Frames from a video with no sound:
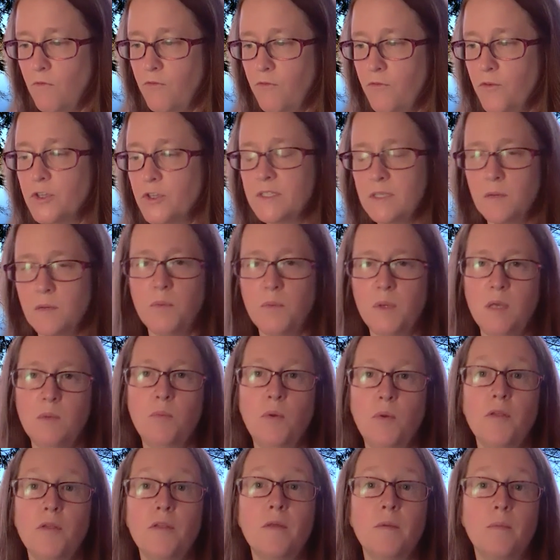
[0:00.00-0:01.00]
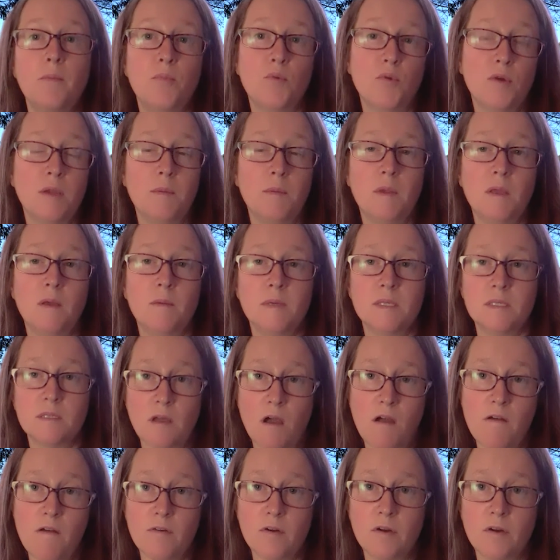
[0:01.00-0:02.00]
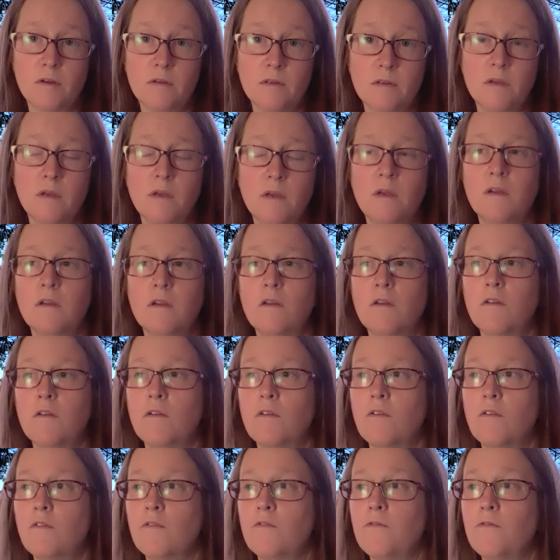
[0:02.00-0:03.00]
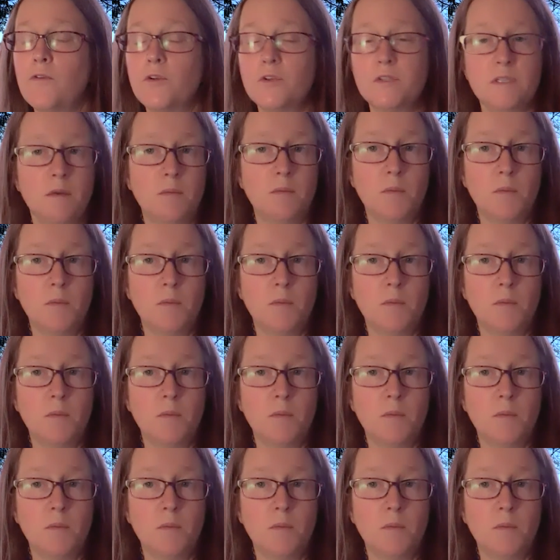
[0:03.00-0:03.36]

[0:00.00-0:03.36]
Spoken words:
some people, the premium is covered. For some